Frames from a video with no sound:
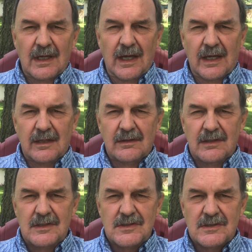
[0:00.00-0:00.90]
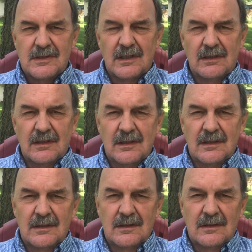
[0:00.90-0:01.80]
And these
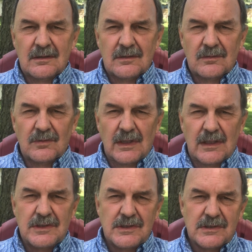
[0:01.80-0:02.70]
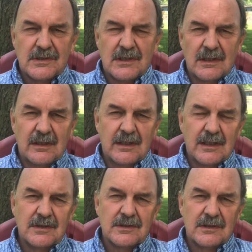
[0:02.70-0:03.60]
religious
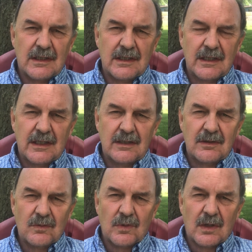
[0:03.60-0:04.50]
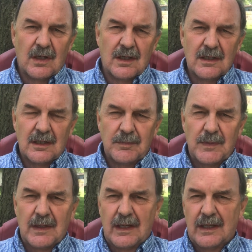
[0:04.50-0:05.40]
clerics, again, were hung up
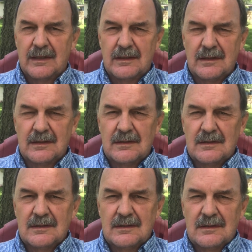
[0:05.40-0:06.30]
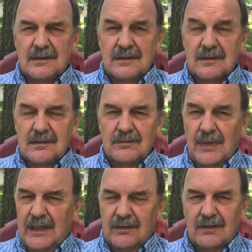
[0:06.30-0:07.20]
on
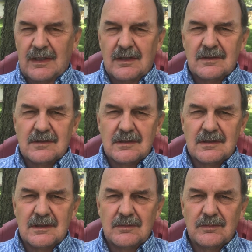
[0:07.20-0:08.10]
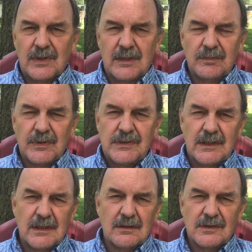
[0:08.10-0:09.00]
many things, but in
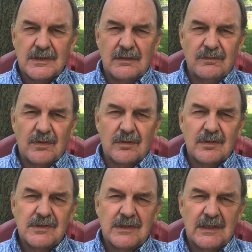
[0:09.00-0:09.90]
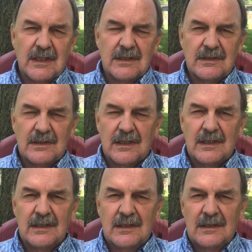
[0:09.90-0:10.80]
particular, as I'm focusing on
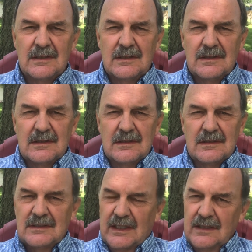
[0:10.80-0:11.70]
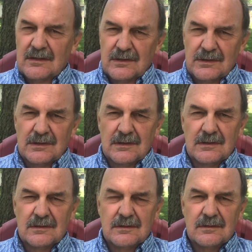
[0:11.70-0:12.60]
today, titles,
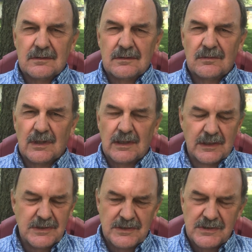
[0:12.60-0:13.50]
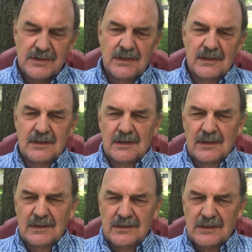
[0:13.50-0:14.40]
religious
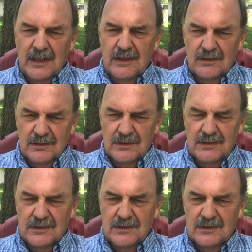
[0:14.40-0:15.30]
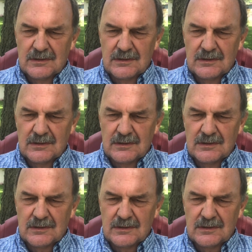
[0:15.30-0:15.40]
titles,